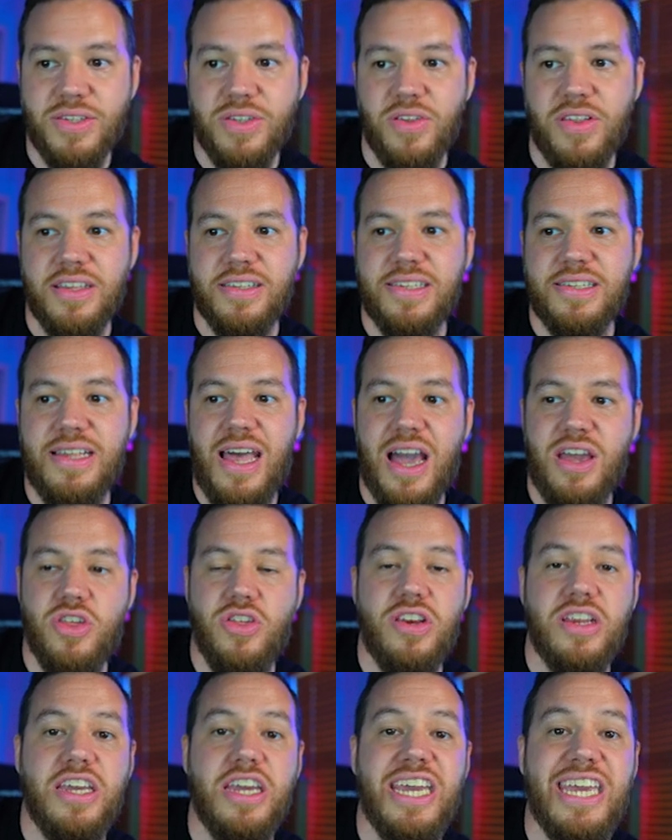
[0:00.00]
So this is
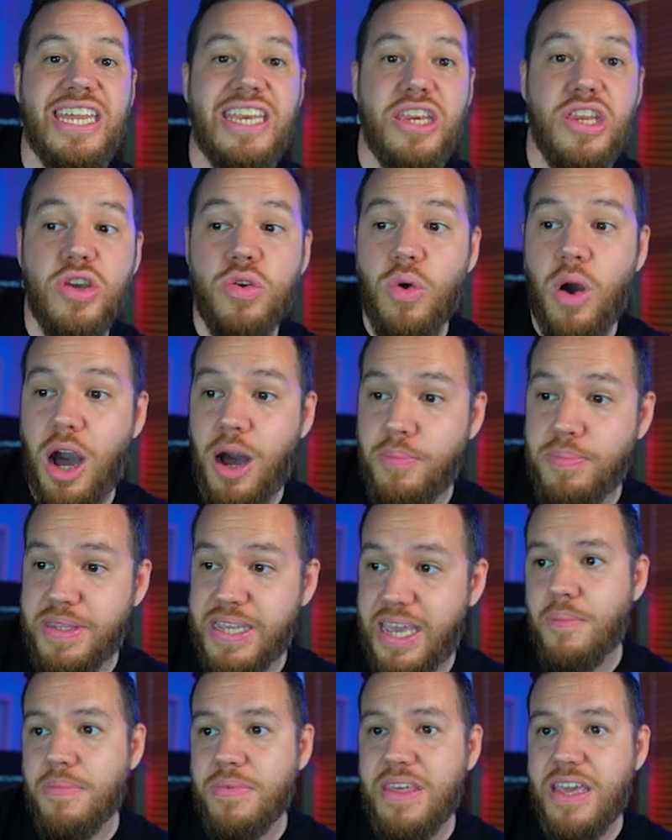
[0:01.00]
actually a new
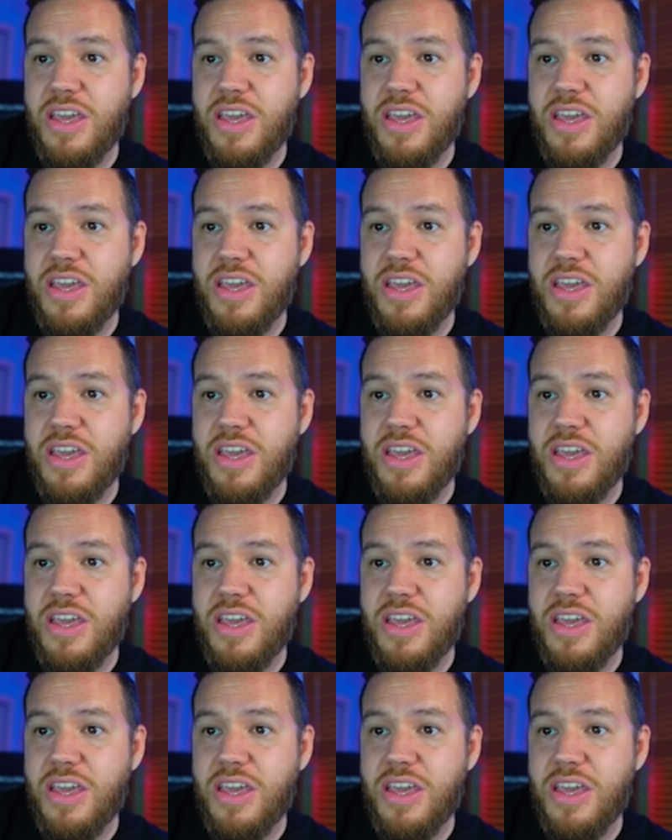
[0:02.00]
update.